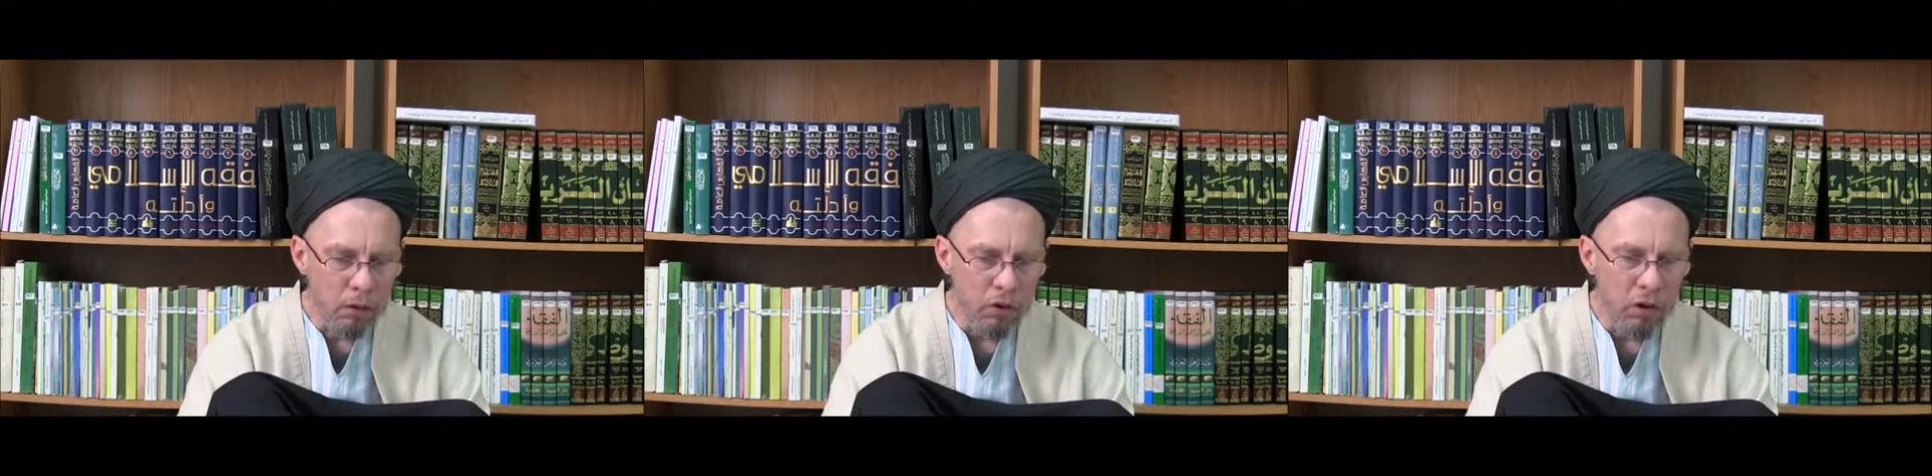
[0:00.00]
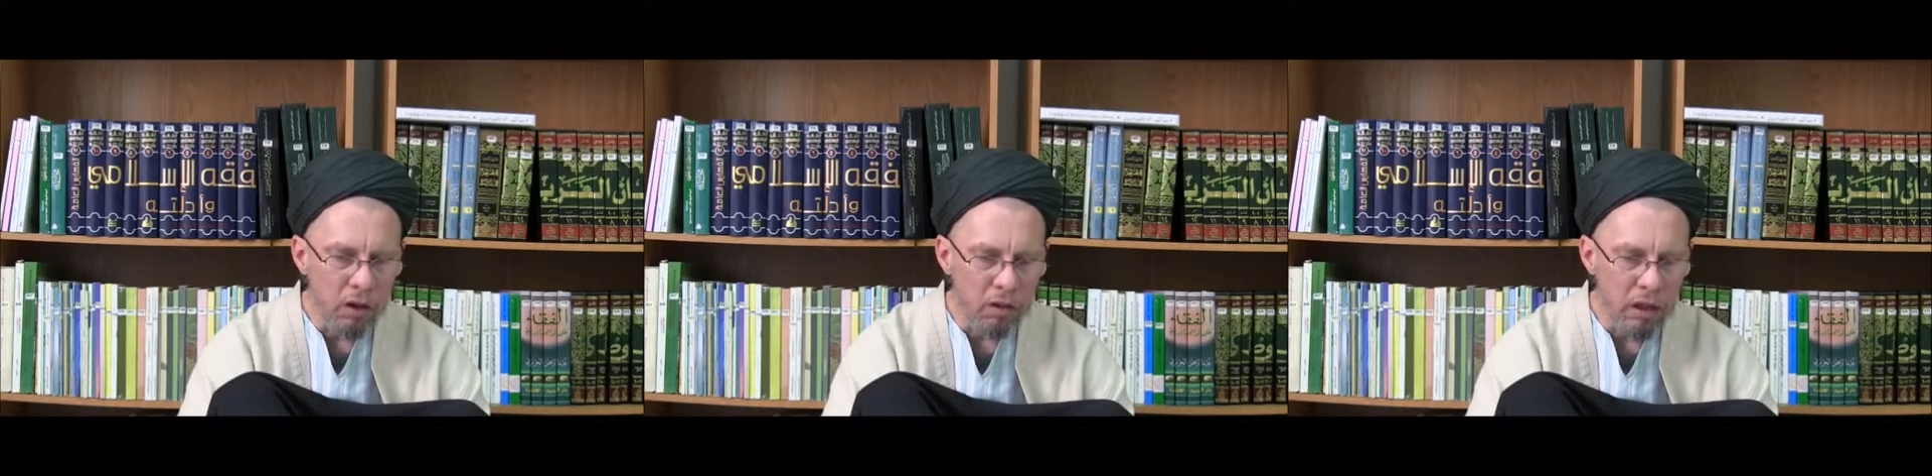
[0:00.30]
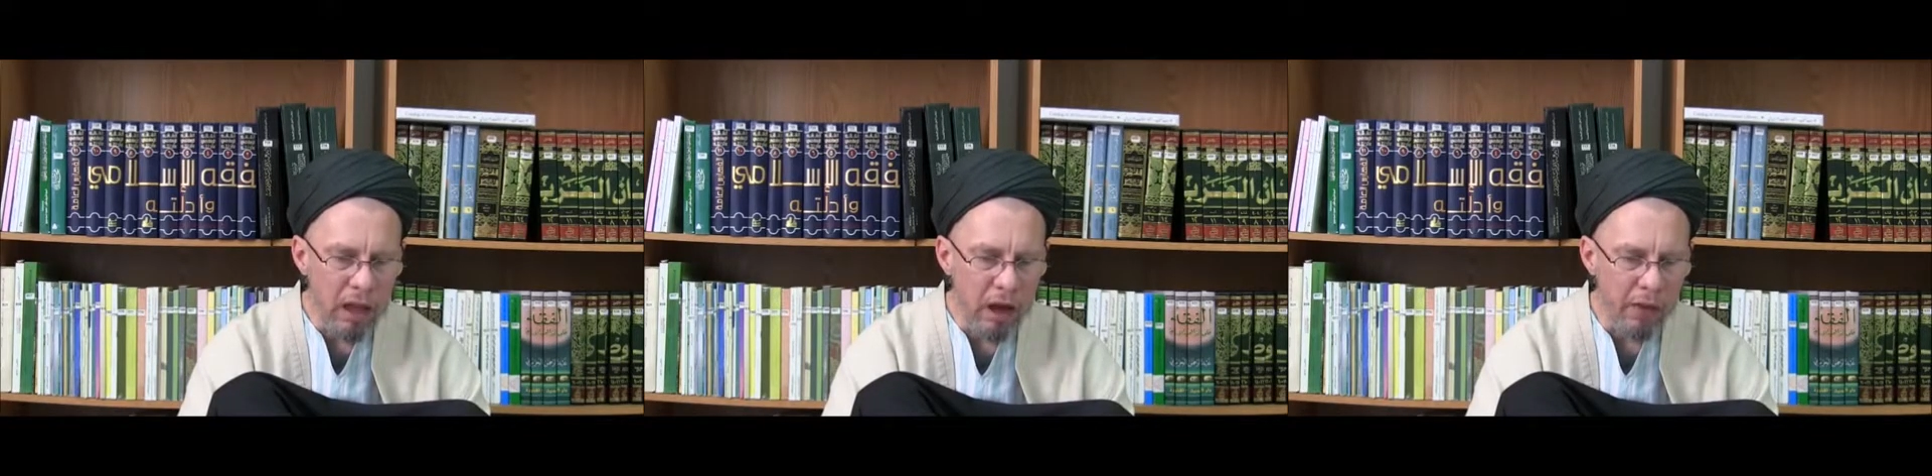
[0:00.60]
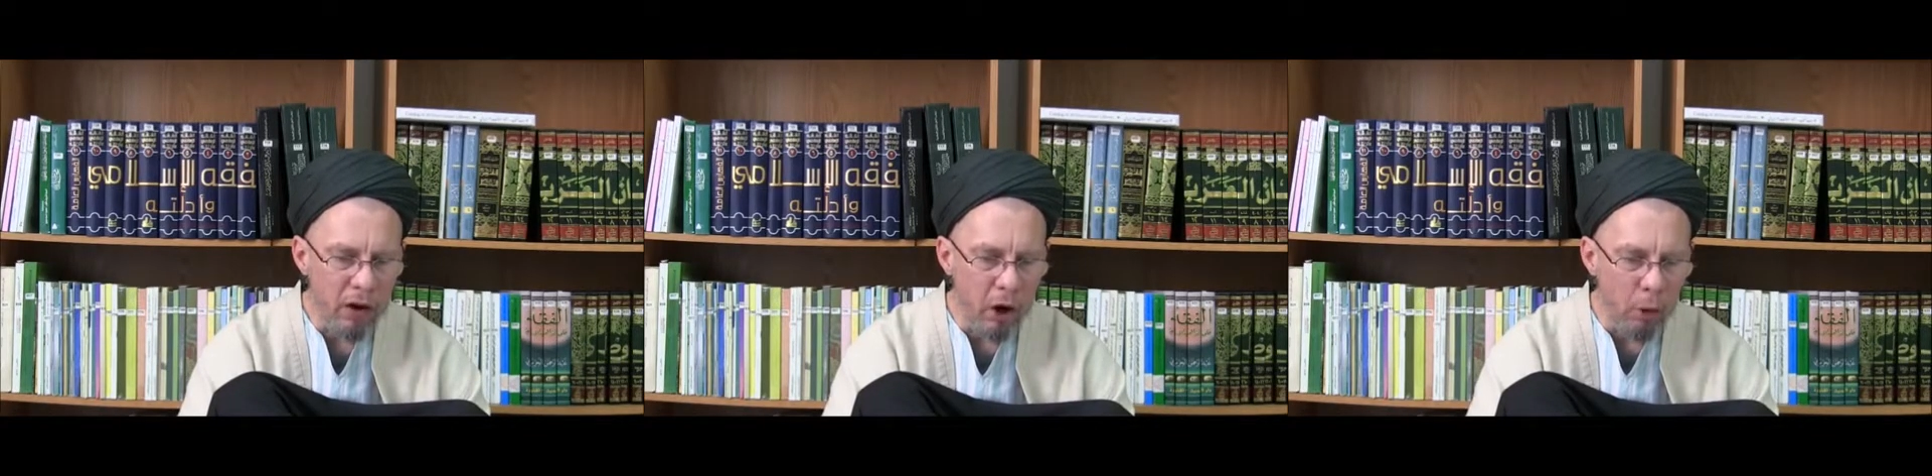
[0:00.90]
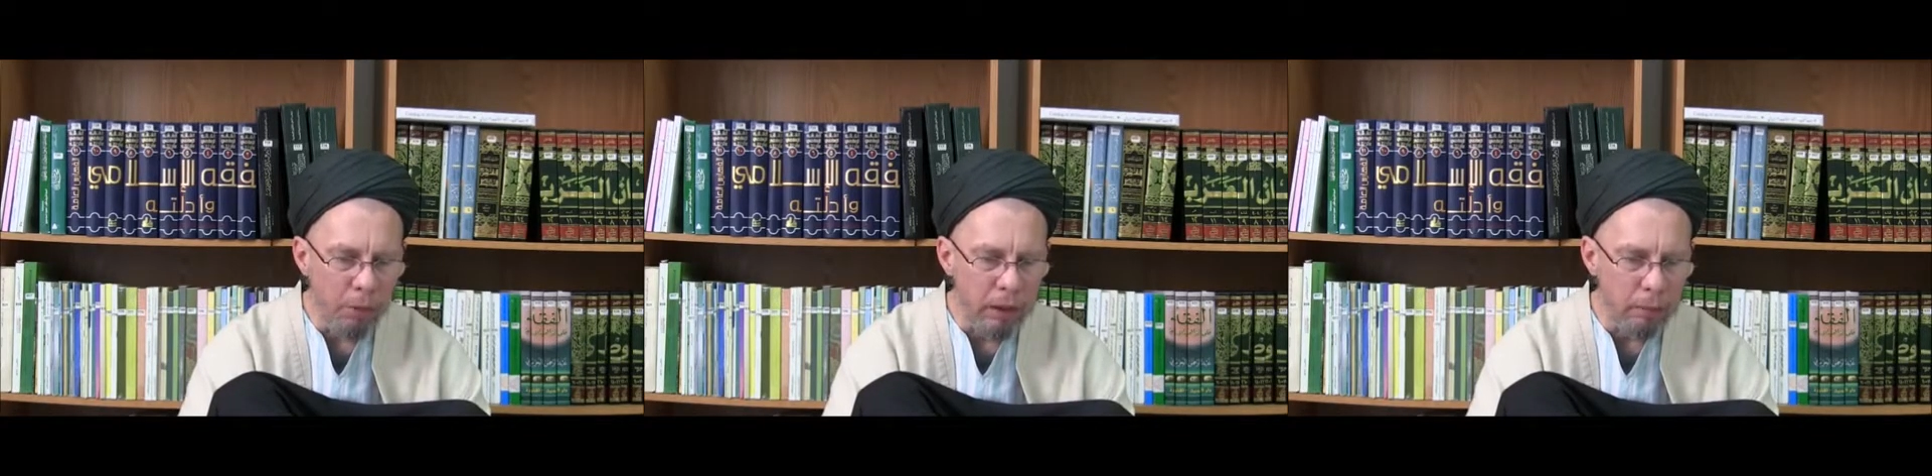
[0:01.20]
"Do you not see how they are
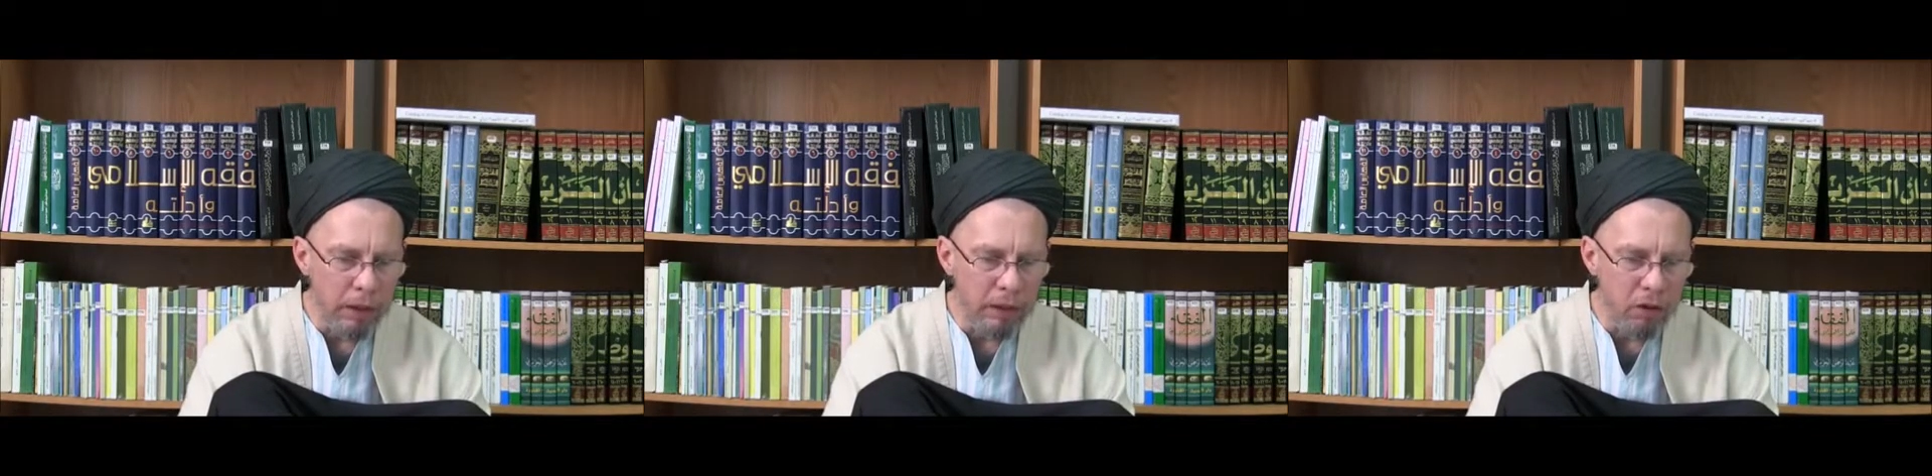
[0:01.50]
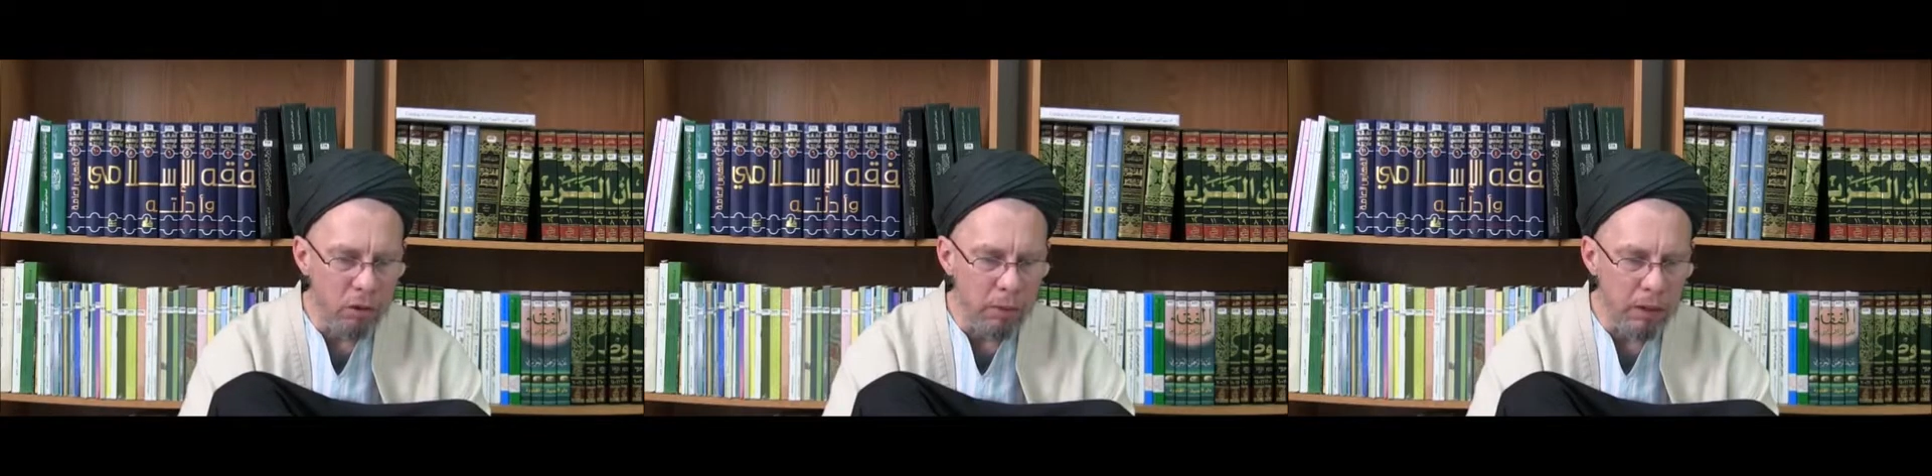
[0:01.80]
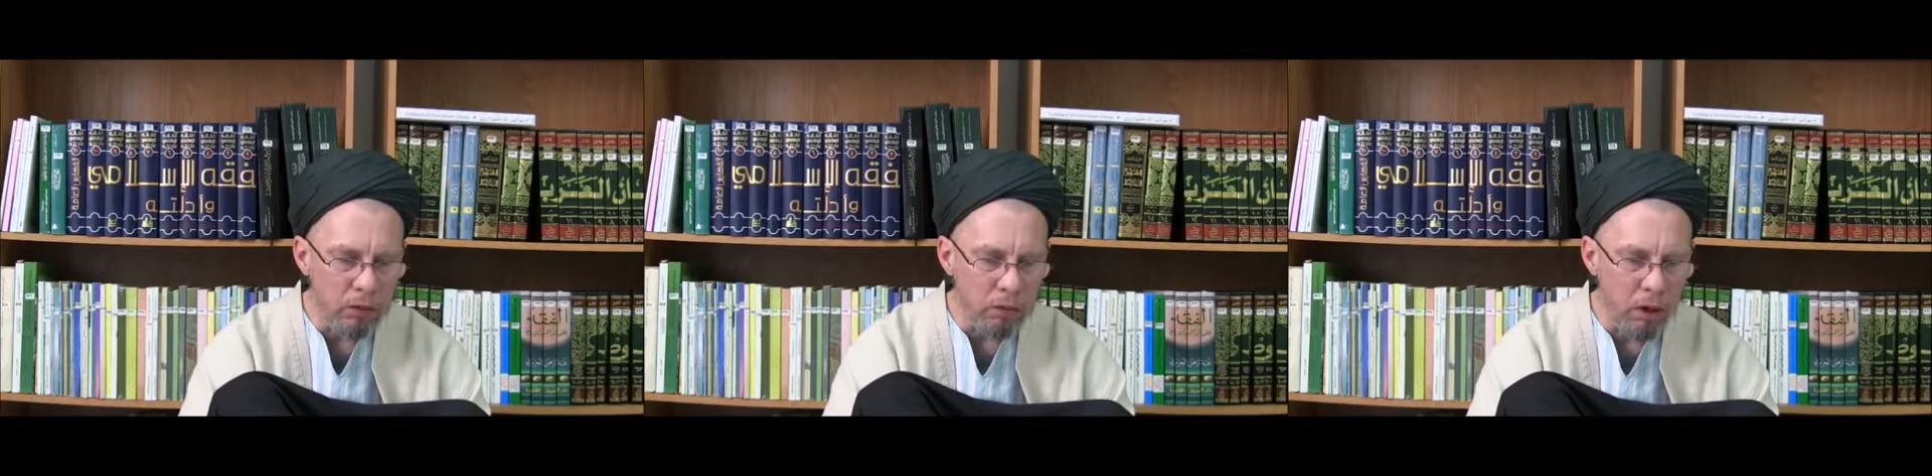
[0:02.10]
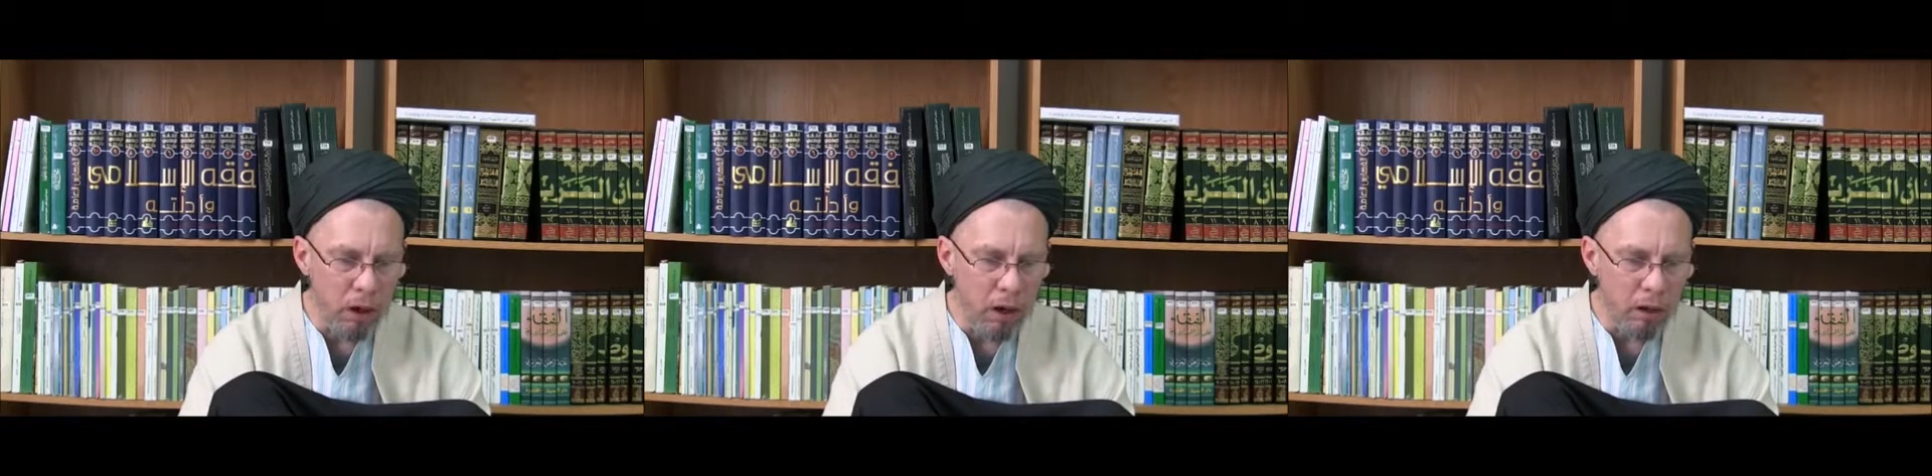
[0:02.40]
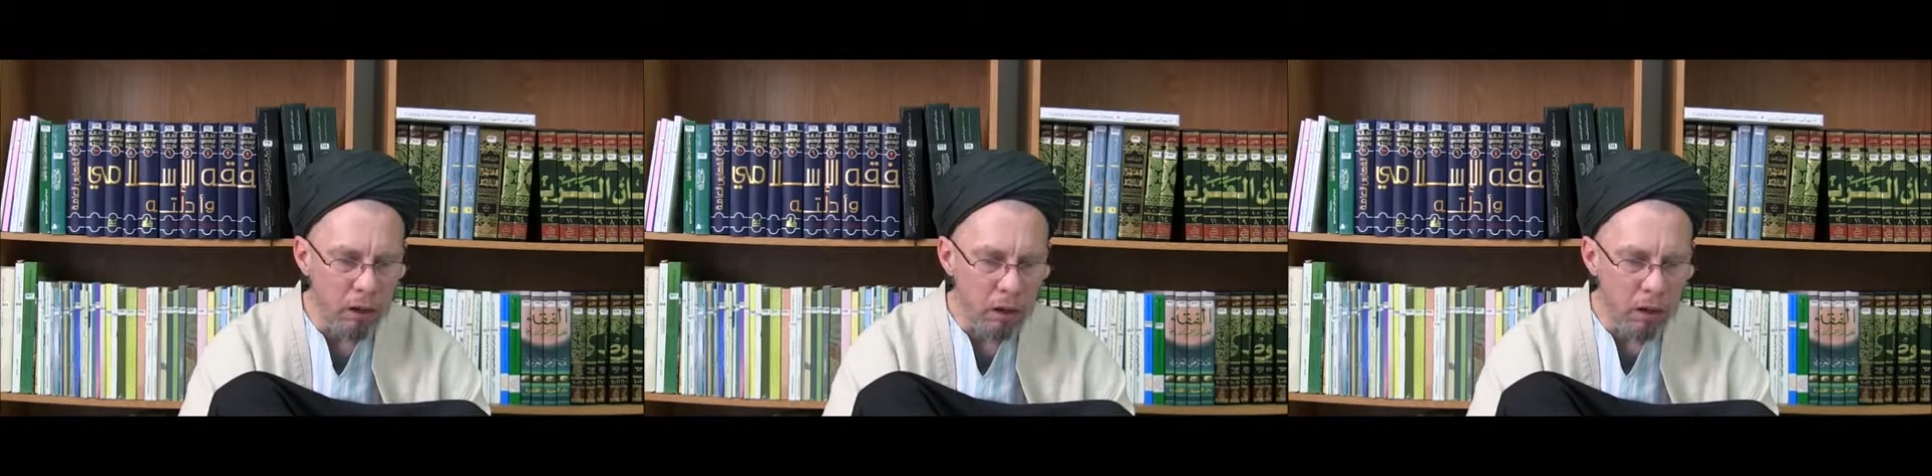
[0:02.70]
openly being disobedient to God?